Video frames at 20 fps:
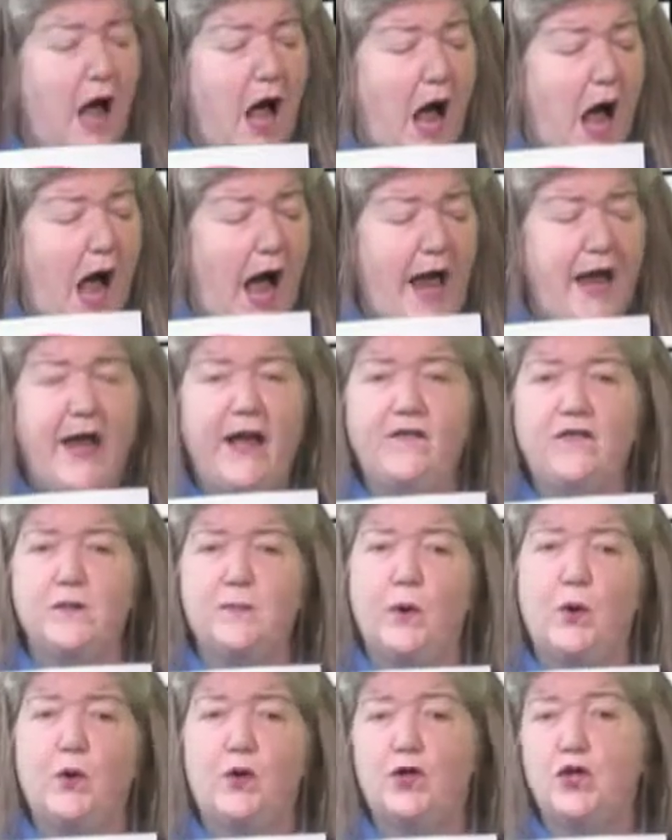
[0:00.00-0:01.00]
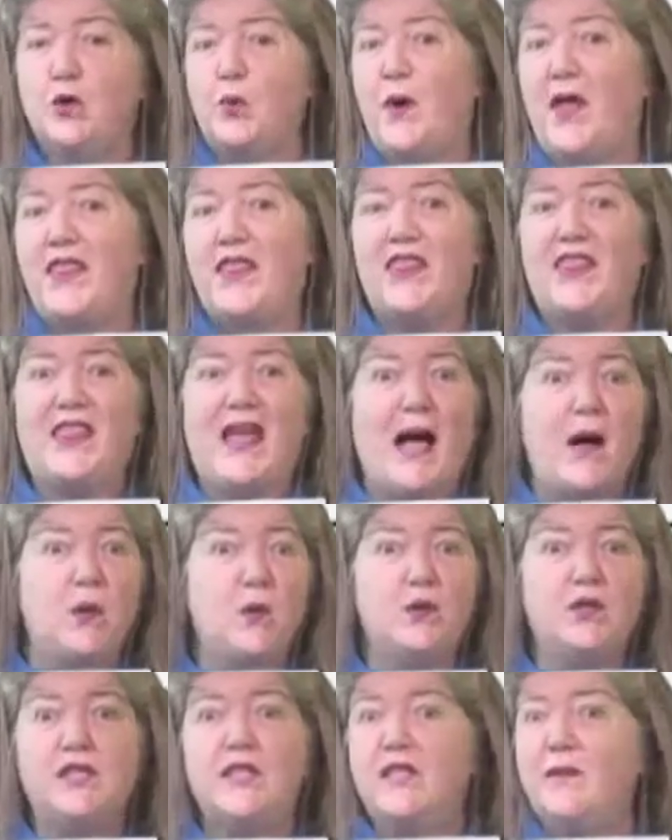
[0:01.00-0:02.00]
I have spoken to
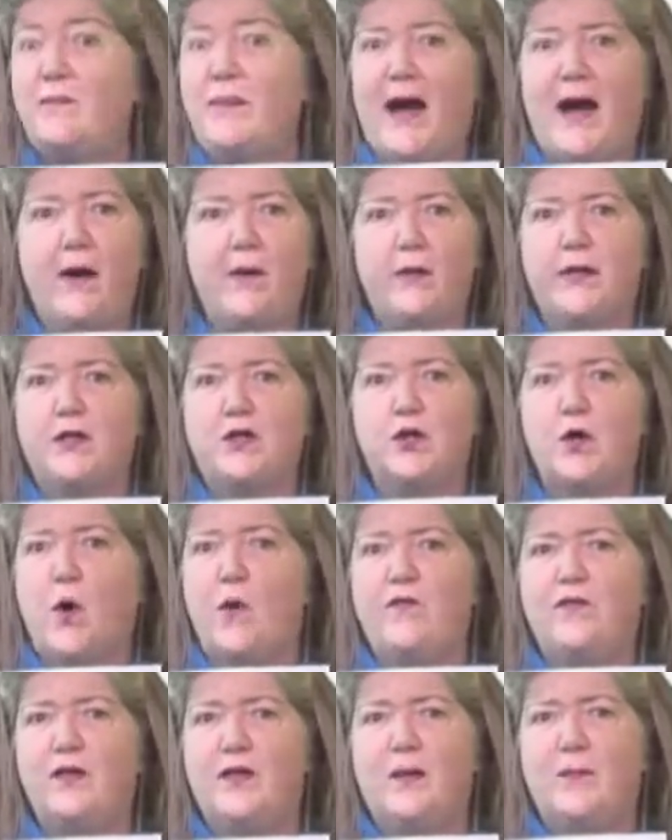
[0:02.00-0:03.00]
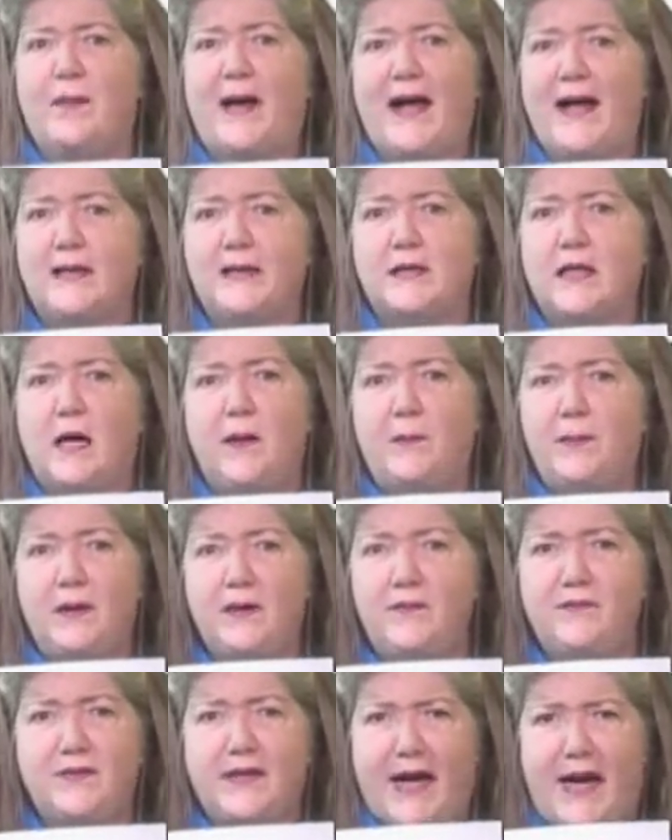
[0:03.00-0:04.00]
1,000 parents over the past couple
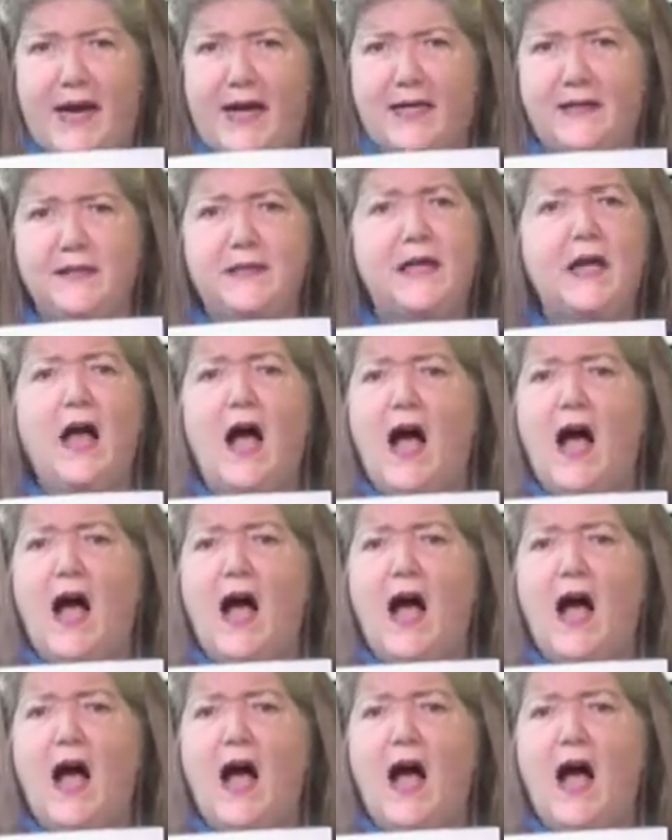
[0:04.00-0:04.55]
of days.